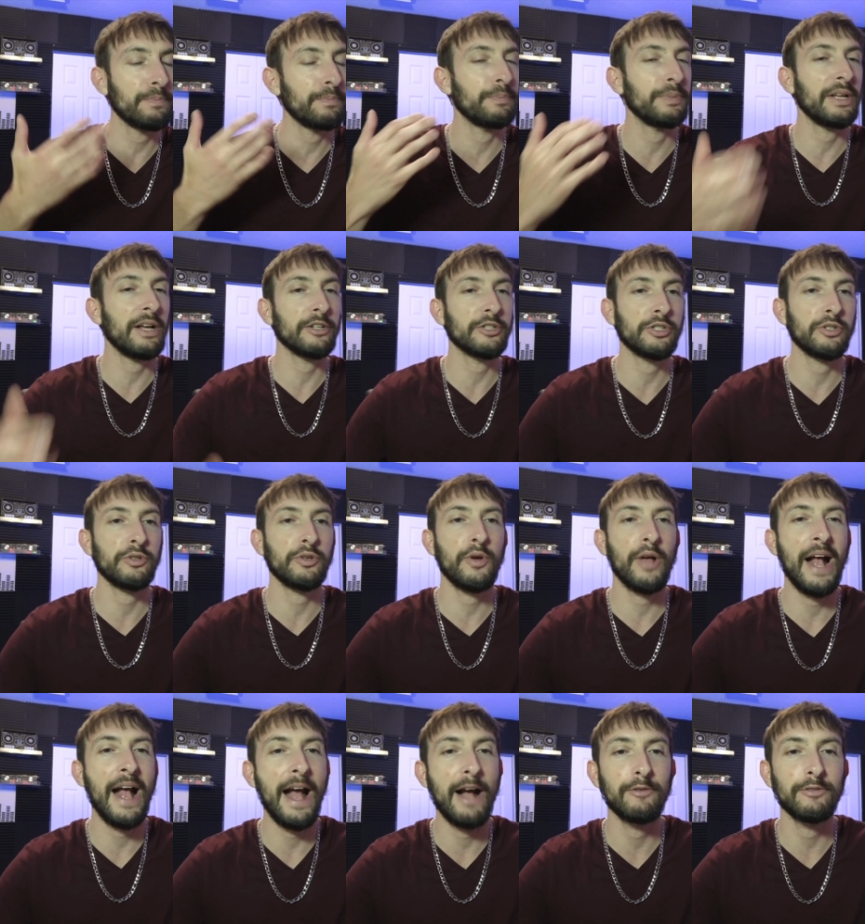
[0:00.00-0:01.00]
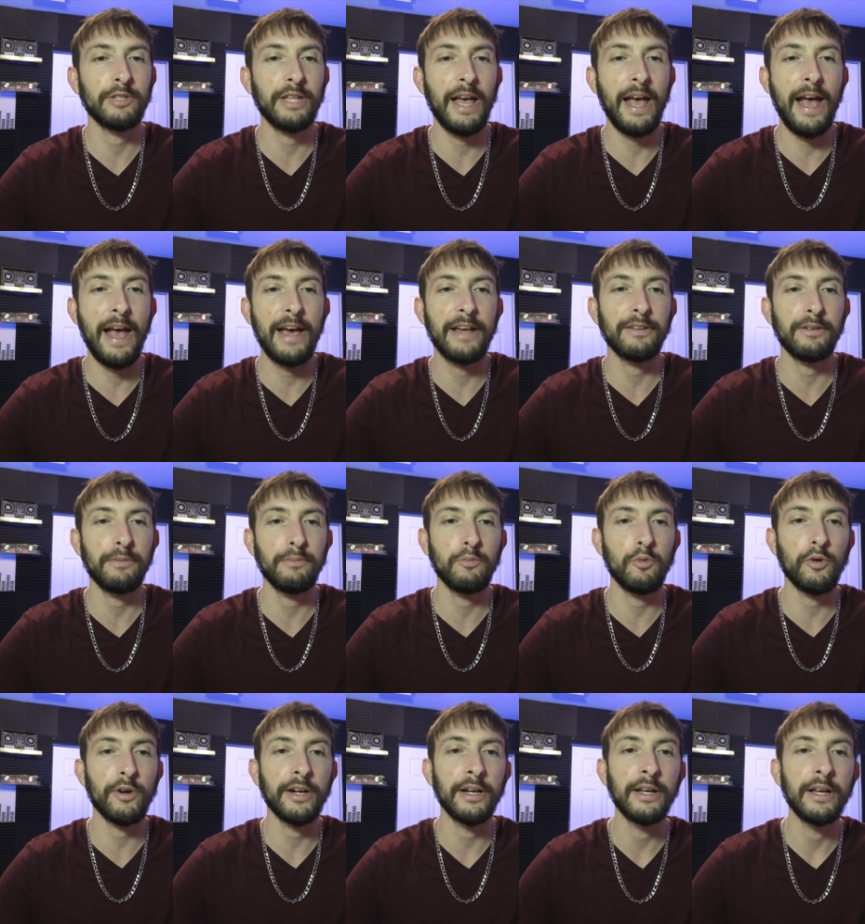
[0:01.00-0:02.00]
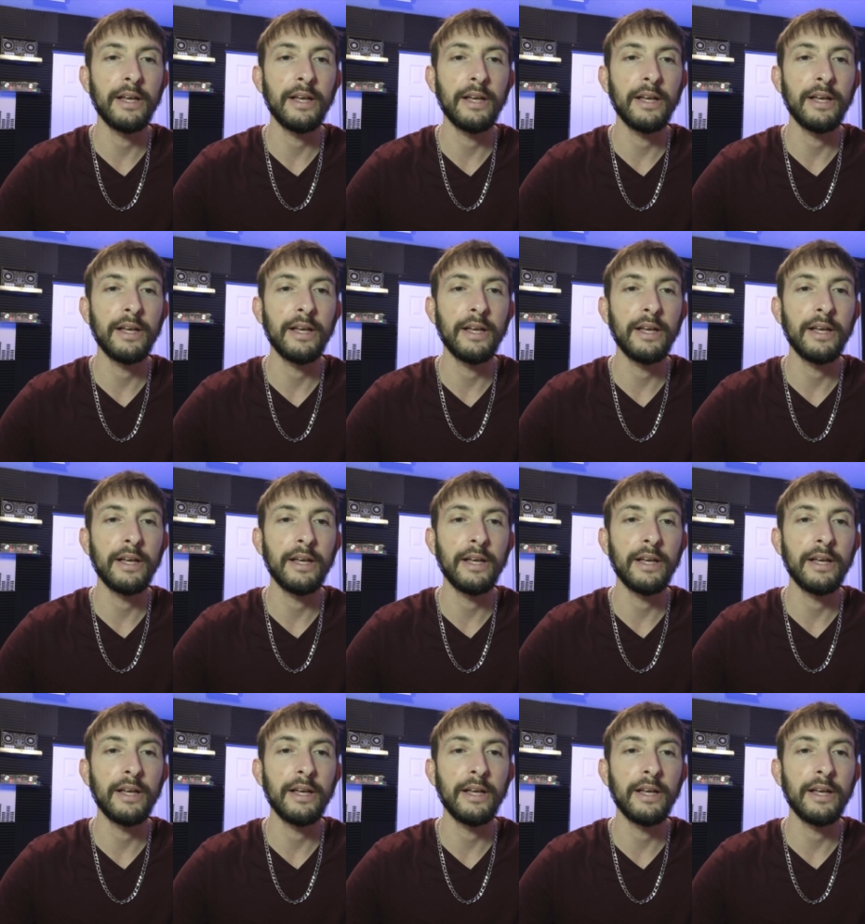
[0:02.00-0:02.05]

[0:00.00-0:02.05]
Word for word: but I'll show you how to add more.